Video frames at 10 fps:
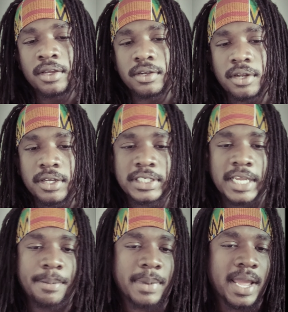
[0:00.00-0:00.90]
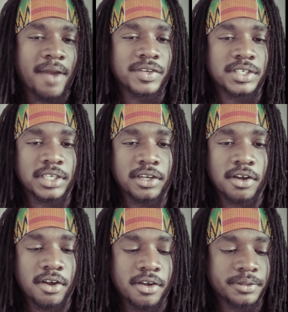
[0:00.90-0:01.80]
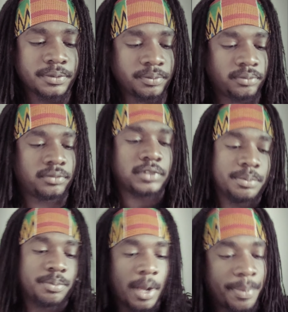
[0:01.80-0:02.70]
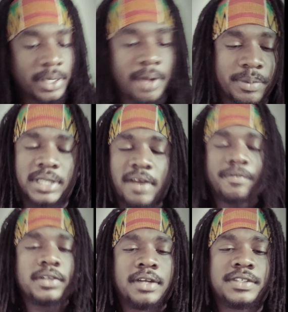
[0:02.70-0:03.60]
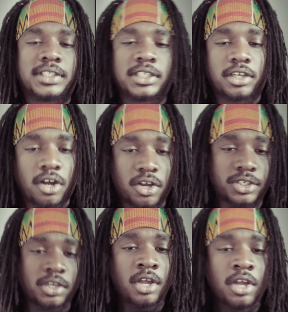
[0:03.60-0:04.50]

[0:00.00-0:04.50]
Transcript: You know what I'm saying? Might have a cigar. Papa Legba definitely loves his cigars.